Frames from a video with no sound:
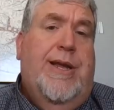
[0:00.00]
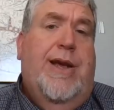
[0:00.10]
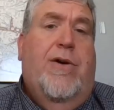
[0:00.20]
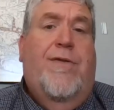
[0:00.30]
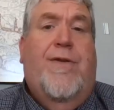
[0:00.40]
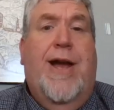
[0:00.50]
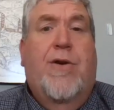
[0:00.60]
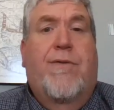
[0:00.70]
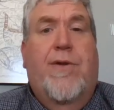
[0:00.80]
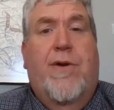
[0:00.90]
They all
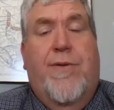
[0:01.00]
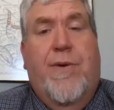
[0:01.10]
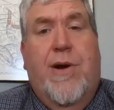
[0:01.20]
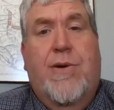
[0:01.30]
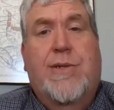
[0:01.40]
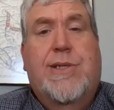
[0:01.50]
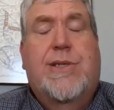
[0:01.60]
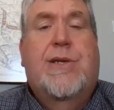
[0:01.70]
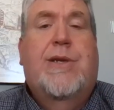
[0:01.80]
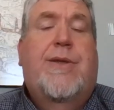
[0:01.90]
fight over their
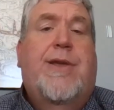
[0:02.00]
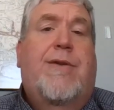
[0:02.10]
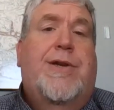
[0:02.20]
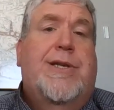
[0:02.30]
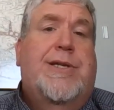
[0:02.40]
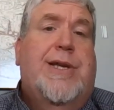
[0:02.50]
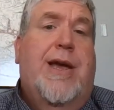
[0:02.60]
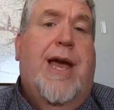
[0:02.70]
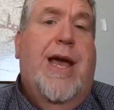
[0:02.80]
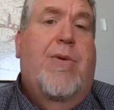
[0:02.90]
thrones. They eventually
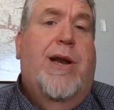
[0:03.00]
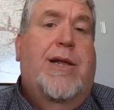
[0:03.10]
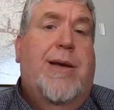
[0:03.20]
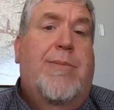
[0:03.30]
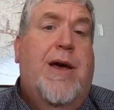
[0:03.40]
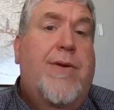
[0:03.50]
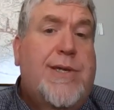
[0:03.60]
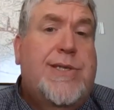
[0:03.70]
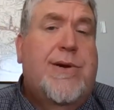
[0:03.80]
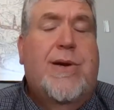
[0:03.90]
say, "Hey, I want to claim the
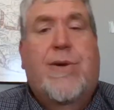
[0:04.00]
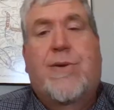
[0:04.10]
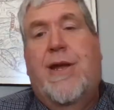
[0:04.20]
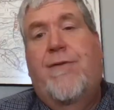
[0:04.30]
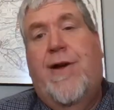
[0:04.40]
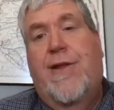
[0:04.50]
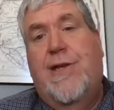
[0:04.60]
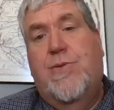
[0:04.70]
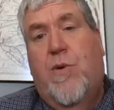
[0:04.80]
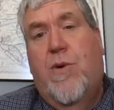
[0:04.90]
other's throne." They fight
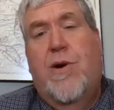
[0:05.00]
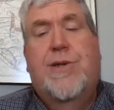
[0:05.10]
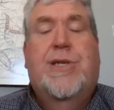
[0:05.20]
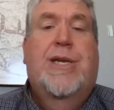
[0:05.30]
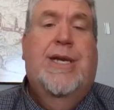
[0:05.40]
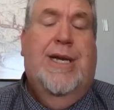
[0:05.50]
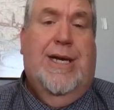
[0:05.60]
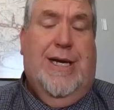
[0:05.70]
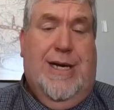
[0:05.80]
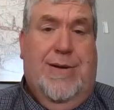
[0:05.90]
these wars.
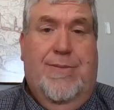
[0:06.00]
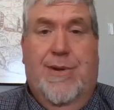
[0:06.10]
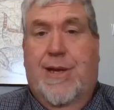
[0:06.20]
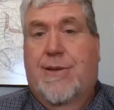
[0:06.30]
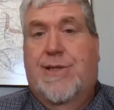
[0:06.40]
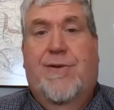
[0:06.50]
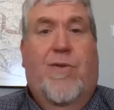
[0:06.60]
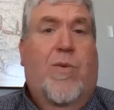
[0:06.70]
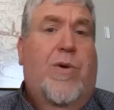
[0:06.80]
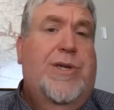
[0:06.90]
Uh,
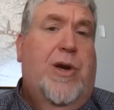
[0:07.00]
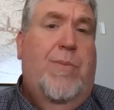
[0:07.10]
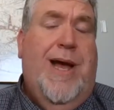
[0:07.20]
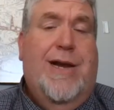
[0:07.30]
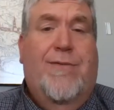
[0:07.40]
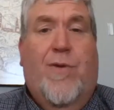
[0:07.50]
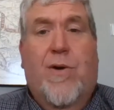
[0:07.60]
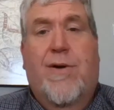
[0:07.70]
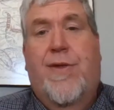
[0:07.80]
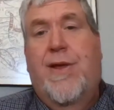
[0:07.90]
Civil wars go back and
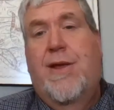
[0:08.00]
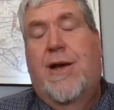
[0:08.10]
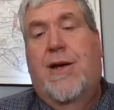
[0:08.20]
forth.